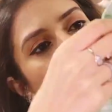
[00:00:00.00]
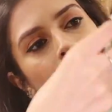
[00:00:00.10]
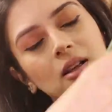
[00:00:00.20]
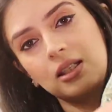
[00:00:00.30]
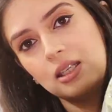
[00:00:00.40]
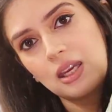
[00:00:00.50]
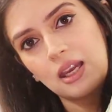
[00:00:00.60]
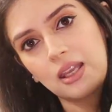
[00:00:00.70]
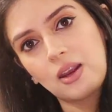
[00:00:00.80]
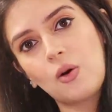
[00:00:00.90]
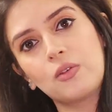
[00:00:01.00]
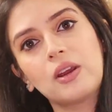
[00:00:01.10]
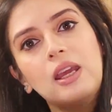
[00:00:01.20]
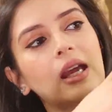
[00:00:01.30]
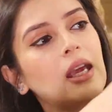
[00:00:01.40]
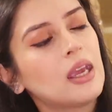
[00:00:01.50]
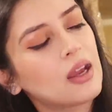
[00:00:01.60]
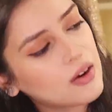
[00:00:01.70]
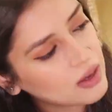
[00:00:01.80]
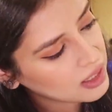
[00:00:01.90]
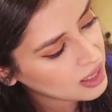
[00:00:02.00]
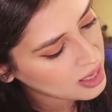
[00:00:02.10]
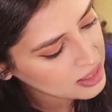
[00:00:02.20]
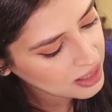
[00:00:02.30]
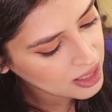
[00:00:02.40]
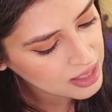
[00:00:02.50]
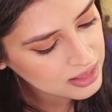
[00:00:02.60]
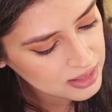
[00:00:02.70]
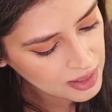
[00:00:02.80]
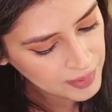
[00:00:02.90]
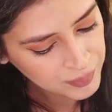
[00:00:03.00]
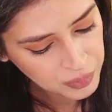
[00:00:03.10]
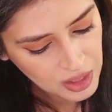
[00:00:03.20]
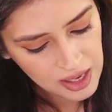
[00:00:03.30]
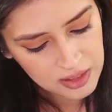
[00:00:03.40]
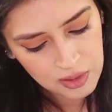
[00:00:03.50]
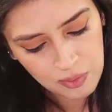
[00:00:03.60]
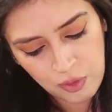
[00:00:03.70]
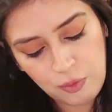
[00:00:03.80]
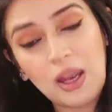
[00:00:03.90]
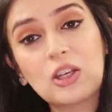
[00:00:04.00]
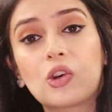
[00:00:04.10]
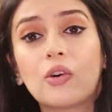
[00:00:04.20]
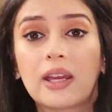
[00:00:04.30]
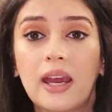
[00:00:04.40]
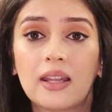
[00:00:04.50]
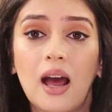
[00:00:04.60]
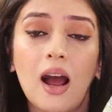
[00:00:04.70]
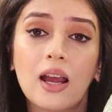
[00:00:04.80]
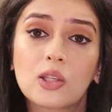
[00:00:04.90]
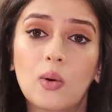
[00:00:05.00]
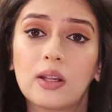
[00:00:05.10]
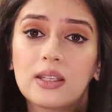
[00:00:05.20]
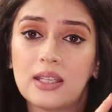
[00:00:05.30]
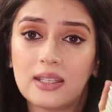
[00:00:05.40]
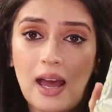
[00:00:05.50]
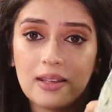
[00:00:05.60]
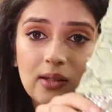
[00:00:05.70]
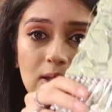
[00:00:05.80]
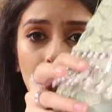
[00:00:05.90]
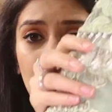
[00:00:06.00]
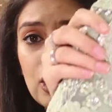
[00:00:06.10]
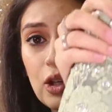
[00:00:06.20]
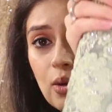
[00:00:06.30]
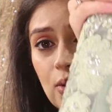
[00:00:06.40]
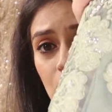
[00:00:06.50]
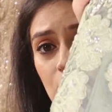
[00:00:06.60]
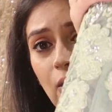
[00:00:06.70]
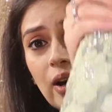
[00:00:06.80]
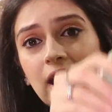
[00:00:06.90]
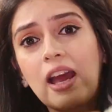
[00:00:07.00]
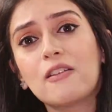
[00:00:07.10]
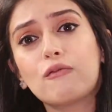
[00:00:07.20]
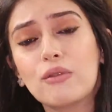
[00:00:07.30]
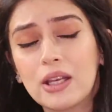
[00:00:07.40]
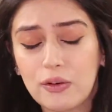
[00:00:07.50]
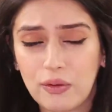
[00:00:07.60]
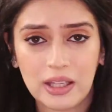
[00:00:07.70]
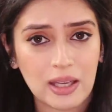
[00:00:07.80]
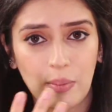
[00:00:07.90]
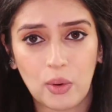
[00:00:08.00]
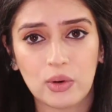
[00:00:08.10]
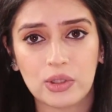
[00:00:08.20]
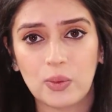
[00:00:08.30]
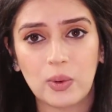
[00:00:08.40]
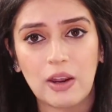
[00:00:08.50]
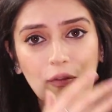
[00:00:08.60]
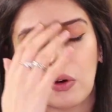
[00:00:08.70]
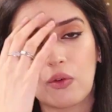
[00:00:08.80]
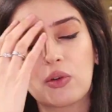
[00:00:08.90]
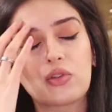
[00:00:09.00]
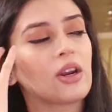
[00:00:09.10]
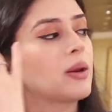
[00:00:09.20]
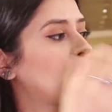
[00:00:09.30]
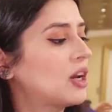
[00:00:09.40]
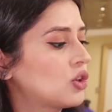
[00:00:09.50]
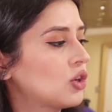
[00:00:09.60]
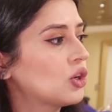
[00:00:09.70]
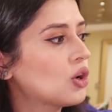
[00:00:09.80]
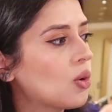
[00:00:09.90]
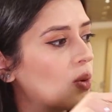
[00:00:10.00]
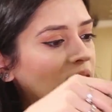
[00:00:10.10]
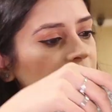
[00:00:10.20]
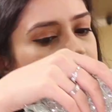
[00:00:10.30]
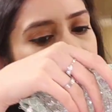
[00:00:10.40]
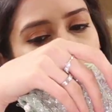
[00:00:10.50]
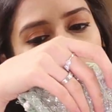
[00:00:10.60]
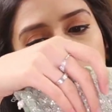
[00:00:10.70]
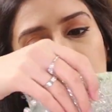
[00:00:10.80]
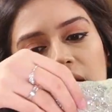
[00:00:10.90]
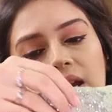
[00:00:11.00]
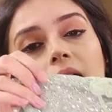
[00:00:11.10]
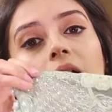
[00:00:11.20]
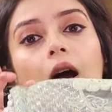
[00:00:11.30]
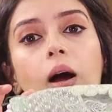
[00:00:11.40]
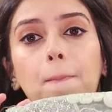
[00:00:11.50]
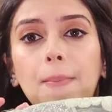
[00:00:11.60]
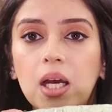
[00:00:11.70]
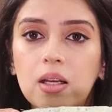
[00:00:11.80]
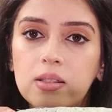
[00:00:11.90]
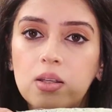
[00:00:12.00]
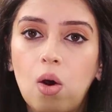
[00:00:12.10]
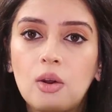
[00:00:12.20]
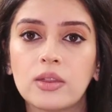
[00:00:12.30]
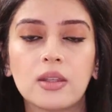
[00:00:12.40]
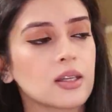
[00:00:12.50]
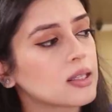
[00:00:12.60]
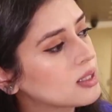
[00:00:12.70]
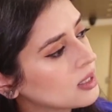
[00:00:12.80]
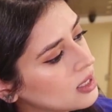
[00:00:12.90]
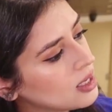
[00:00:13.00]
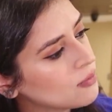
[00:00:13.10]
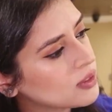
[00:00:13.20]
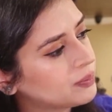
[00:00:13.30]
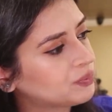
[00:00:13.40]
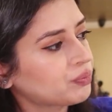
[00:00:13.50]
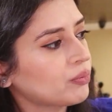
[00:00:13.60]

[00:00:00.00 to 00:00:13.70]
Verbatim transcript: lapel detailing over here again guys and we've made sure again the highest quality tassels are used so again really really important whenever you're ordering make sure you know what it is that you're ordering pearls on the sleeves